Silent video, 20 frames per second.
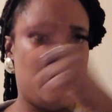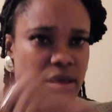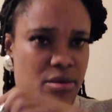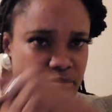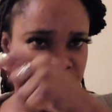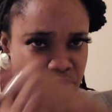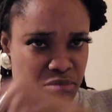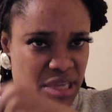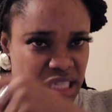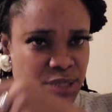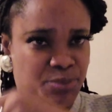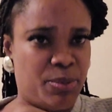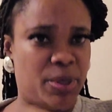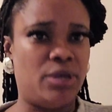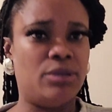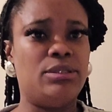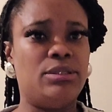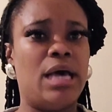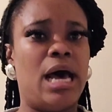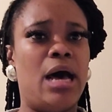Miss
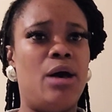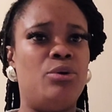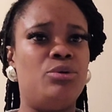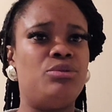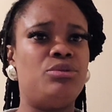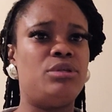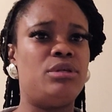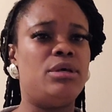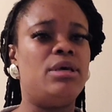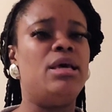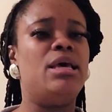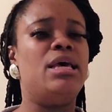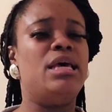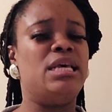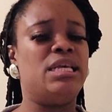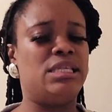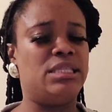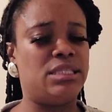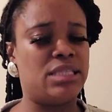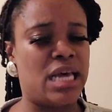Bell's house,
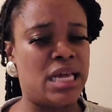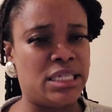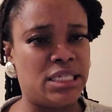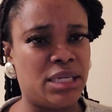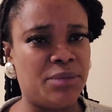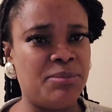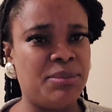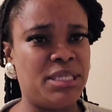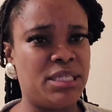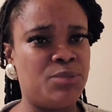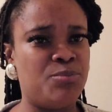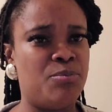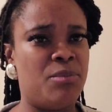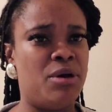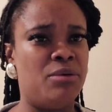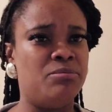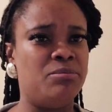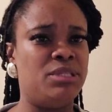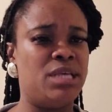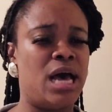his adopted
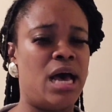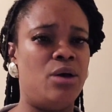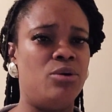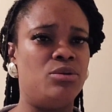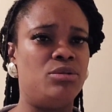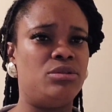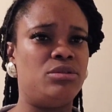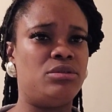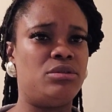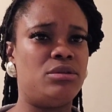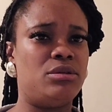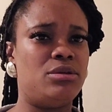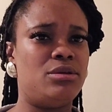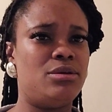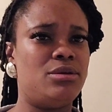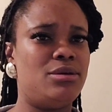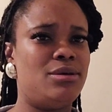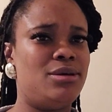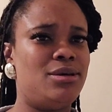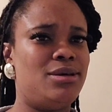mom's house,
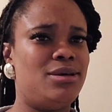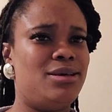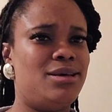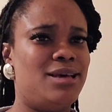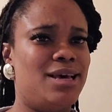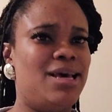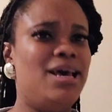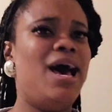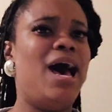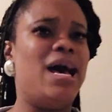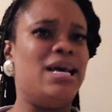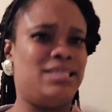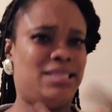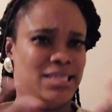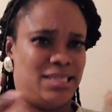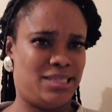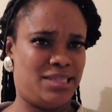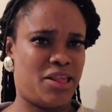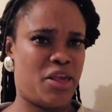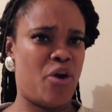as
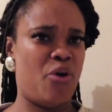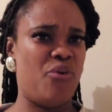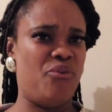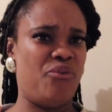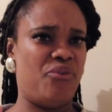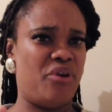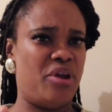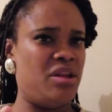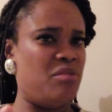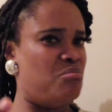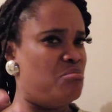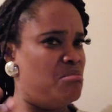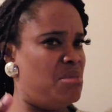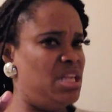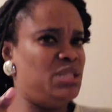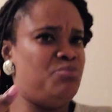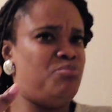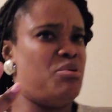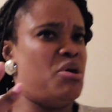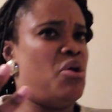his girlfriend.
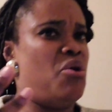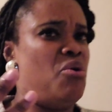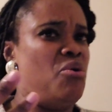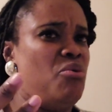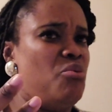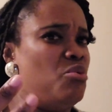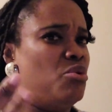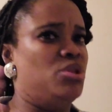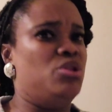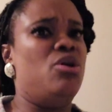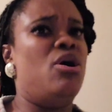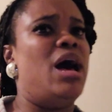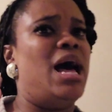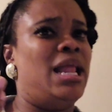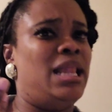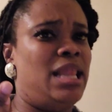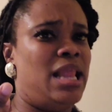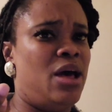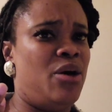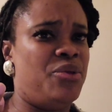Miss Bell will not
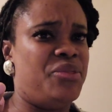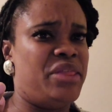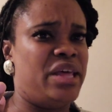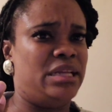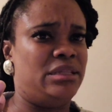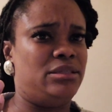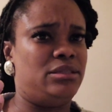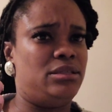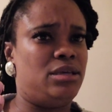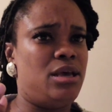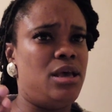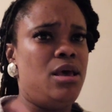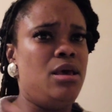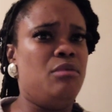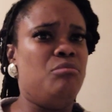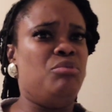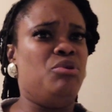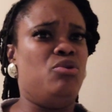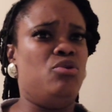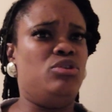allow that
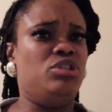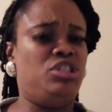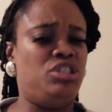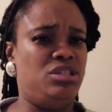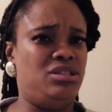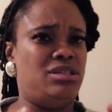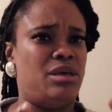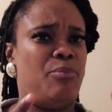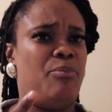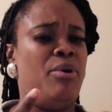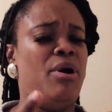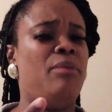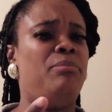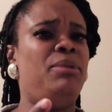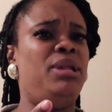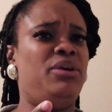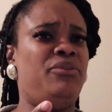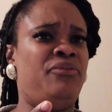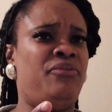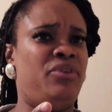because she's a
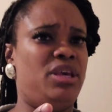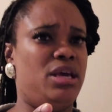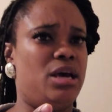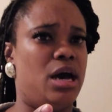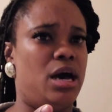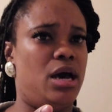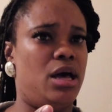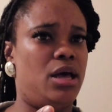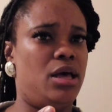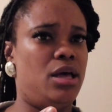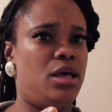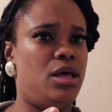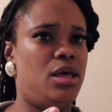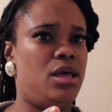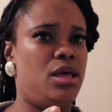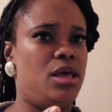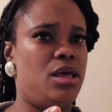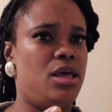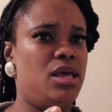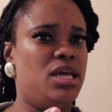public figure.
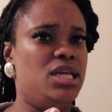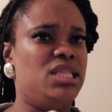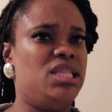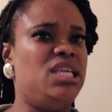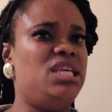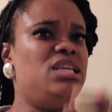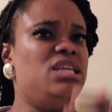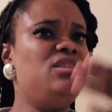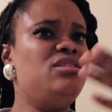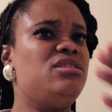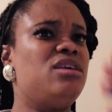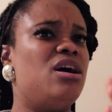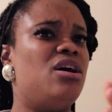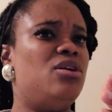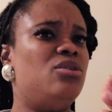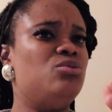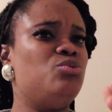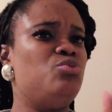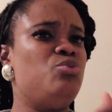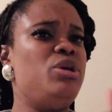These
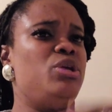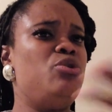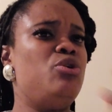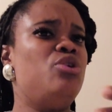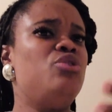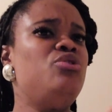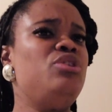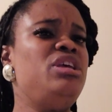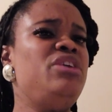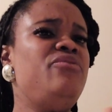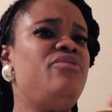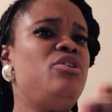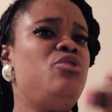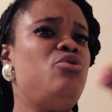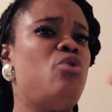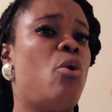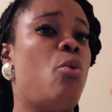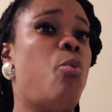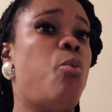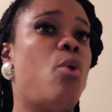girls, we don't even
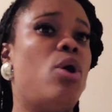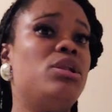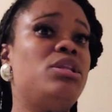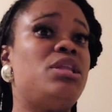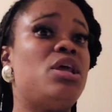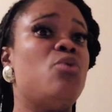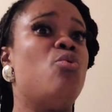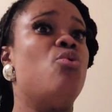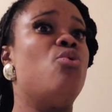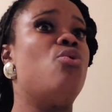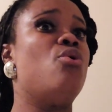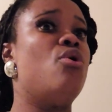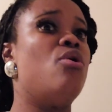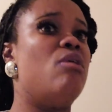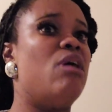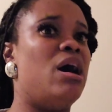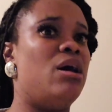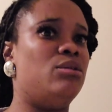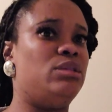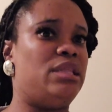know what they will go
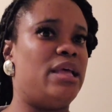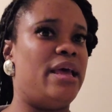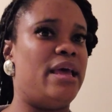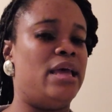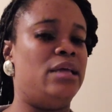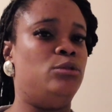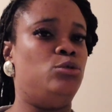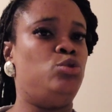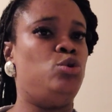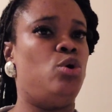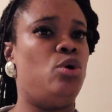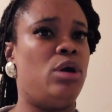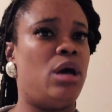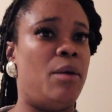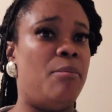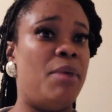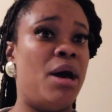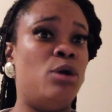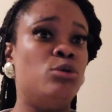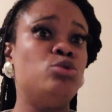out there and talk
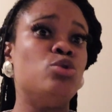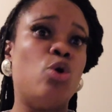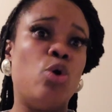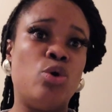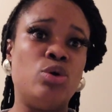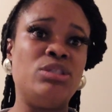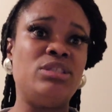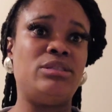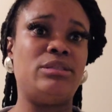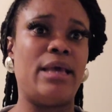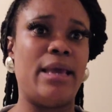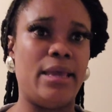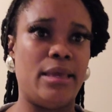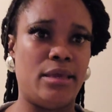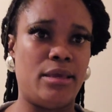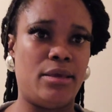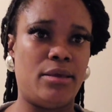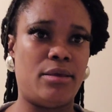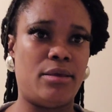about or say.